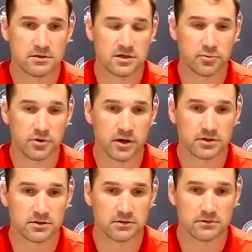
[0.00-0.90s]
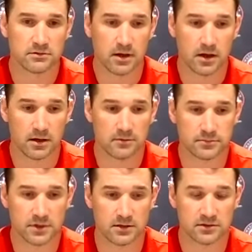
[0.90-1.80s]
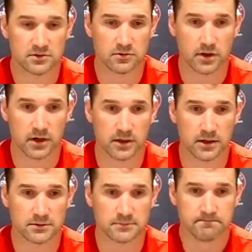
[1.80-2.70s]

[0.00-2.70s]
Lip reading: production kind of soar, I guess.